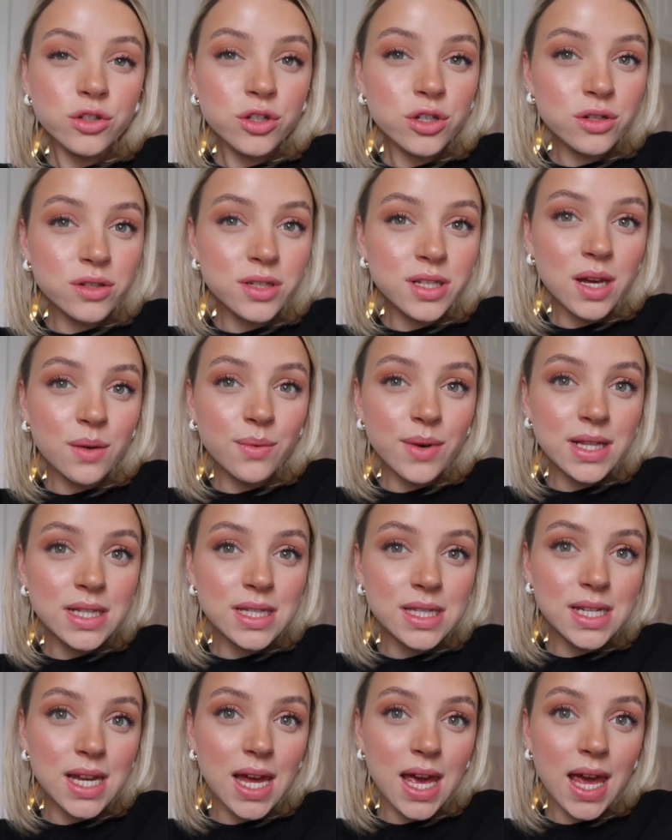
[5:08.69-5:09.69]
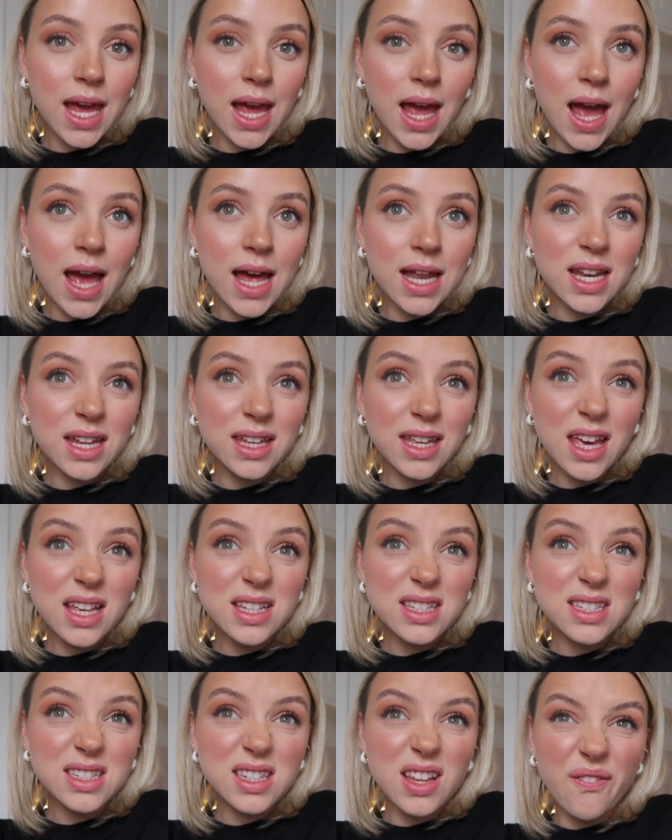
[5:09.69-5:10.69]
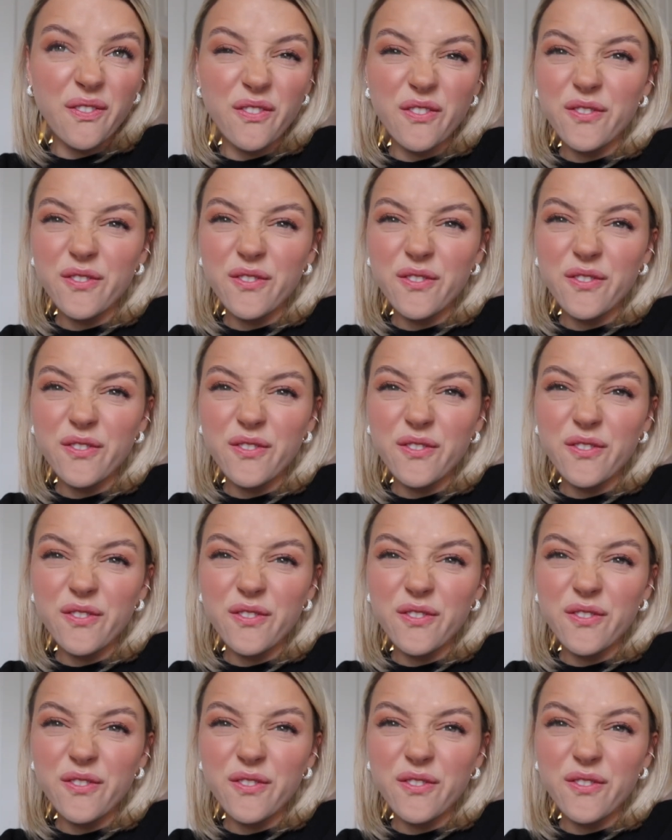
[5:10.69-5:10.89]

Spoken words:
Tuesday, Wednesday, and I guess